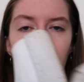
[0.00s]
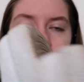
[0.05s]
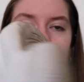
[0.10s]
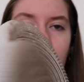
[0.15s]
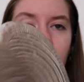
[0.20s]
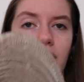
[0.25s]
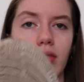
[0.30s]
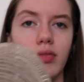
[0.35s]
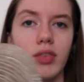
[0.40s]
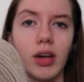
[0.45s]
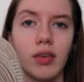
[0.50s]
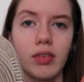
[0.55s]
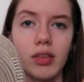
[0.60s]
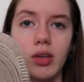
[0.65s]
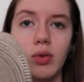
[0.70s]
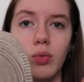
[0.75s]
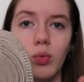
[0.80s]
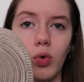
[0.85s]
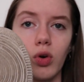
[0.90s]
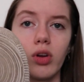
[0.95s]
and I've
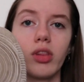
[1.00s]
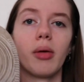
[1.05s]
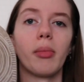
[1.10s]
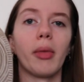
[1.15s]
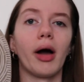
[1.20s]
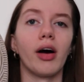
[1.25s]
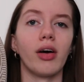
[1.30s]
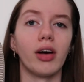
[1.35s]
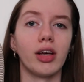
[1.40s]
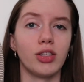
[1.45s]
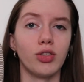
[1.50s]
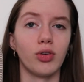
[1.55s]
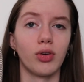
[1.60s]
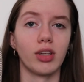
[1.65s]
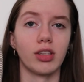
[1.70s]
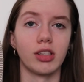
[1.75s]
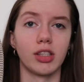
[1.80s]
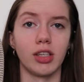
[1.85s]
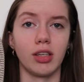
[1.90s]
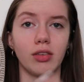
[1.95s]
definitely worn them out as you
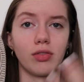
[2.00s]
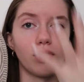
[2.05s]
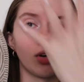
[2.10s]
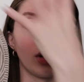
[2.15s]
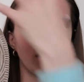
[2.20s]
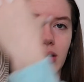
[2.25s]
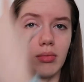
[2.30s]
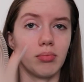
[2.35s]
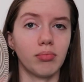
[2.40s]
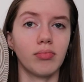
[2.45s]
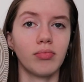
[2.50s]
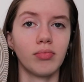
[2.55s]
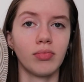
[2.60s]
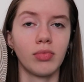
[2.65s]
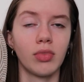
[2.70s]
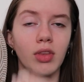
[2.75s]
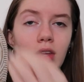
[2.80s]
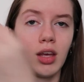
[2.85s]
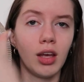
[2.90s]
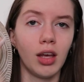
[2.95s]
can see from
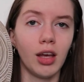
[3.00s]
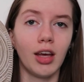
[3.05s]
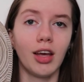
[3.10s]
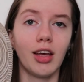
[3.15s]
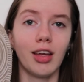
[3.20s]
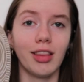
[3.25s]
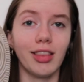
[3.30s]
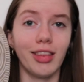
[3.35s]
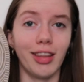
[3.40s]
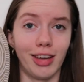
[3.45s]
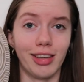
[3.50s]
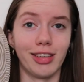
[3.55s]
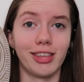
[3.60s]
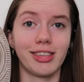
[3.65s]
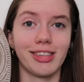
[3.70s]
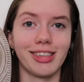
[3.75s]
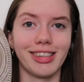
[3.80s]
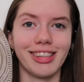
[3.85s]
this.